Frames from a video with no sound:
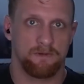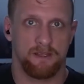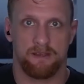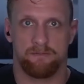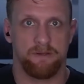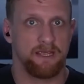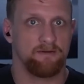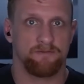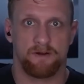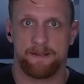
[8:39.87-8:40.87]
and be
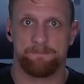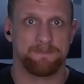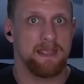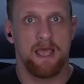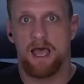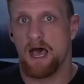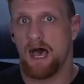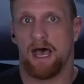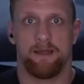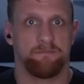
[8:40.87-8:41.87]
upfront.
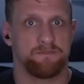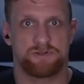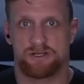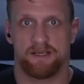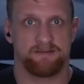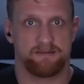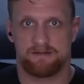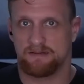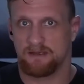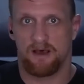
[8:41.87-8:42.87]
I'm
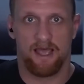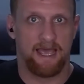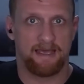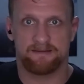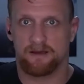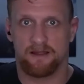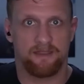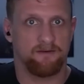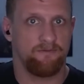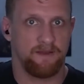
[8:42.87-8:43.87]
just as on
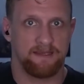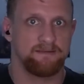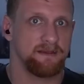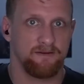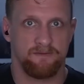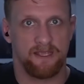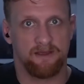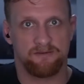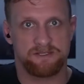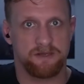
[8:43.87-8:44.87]
the fence of
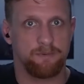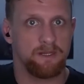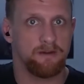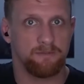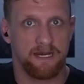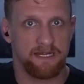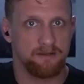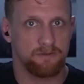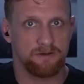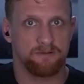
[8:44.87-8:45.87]
if GPU
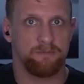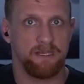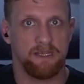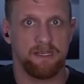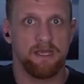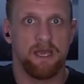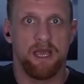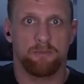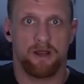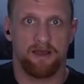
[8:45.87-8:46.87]
mining will be
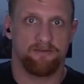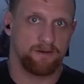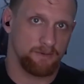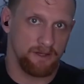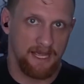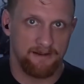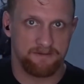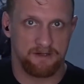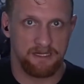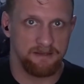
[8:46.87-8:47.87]
profitable
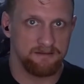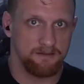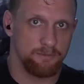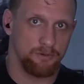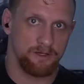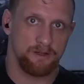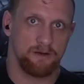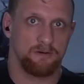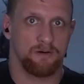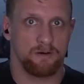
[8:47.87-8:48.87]
after ETH
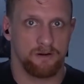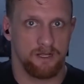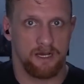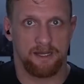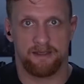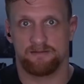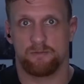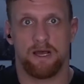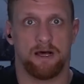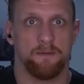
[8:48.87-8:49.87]
2.0 or not as
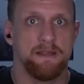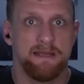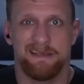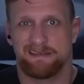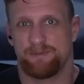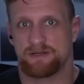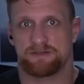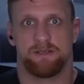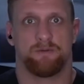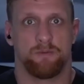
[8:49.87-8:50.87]
well,
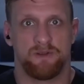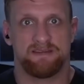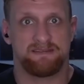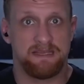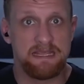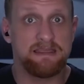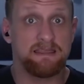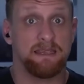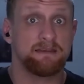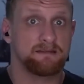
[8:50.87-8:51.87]
especially when we see
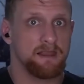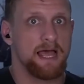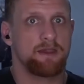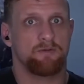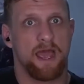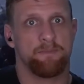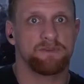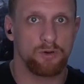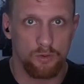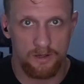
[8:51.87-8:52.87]
things like
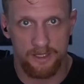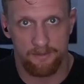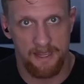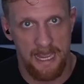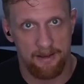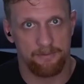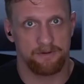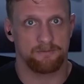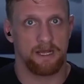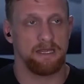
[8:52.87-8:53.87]
Raptoreum
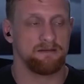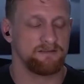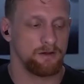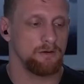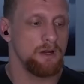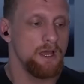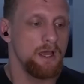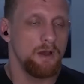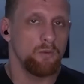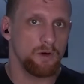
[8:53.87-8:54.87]
happen, right? So
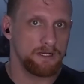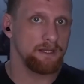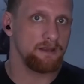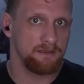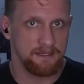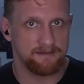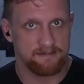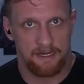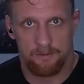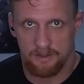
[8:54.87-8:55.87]
one of the things
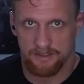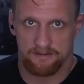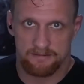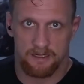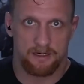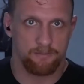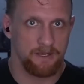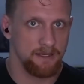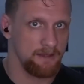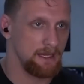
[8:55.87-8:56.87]
that I wanted to talk
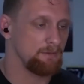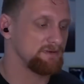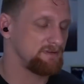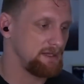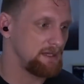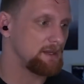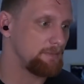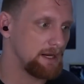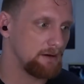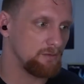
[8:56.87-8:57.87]
about that I was thinking
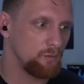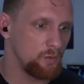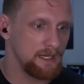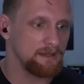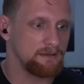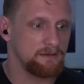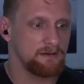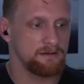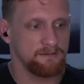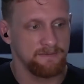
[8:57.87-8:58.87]
about with
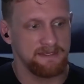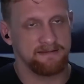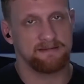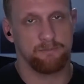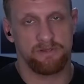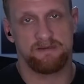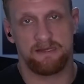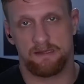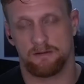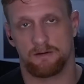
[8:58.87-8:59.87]
this in
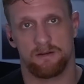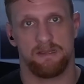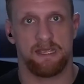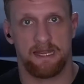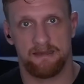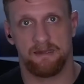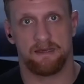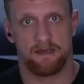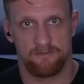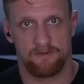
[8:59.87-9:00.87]
particular, or the
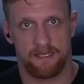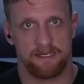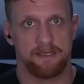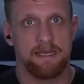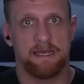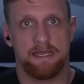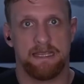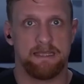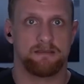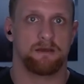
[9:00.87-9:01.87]
idea of like
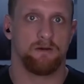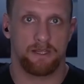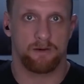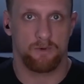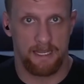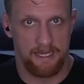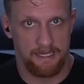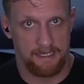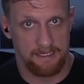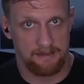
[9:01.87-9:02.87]
ETH going
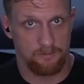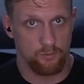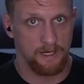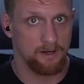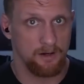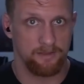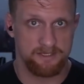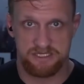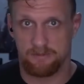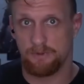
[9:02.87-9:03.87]
away and where all the
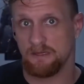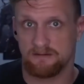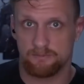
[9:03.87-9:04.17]
GPUs